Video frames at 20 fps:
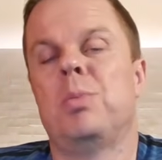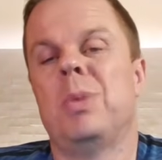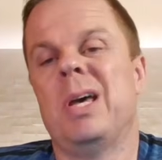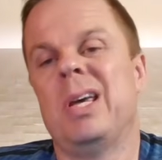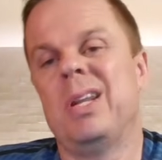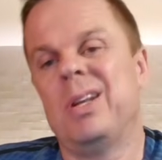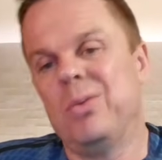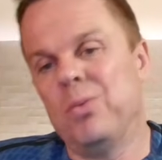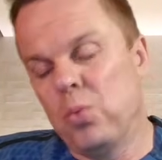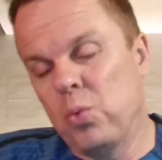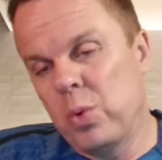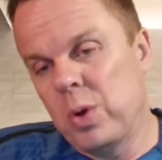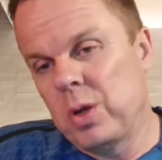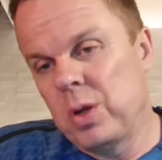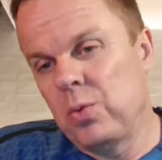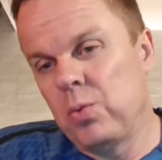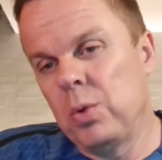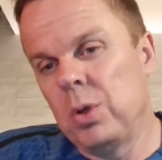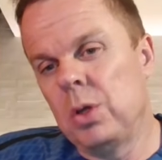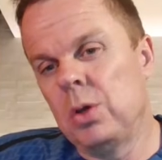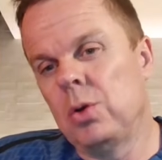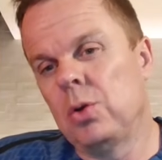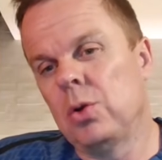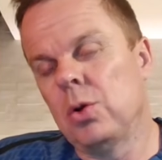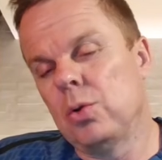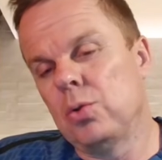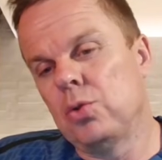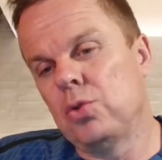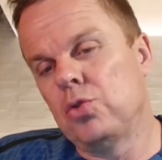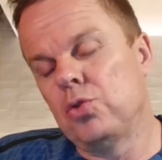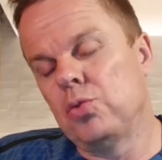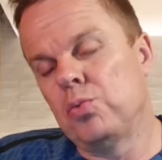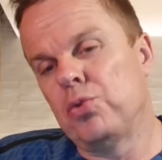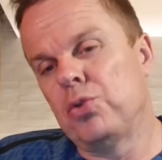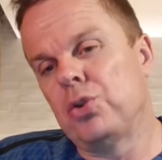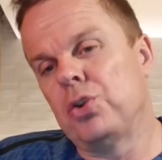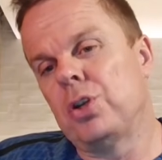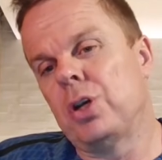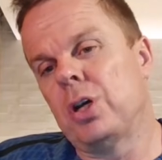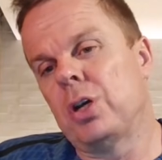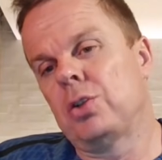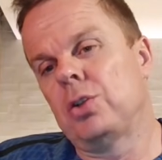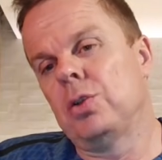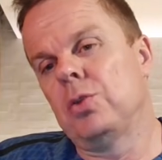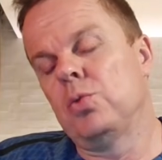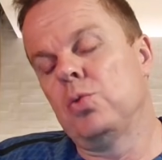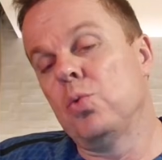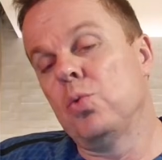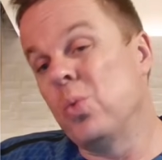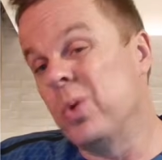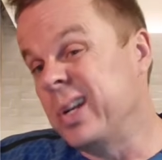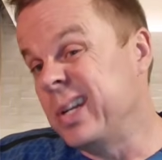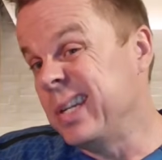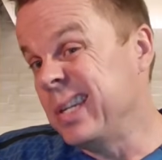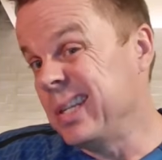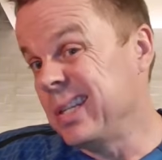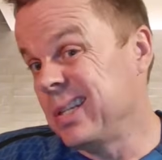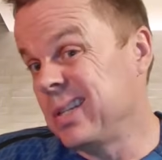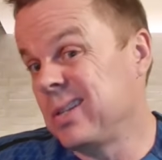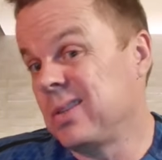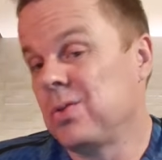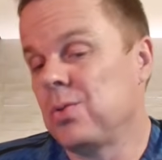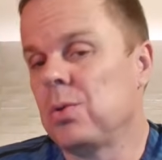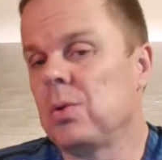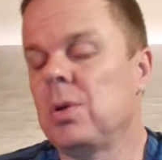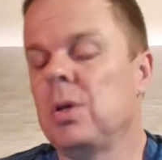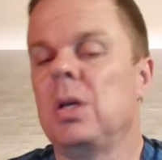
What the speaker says: and when we go to production with this,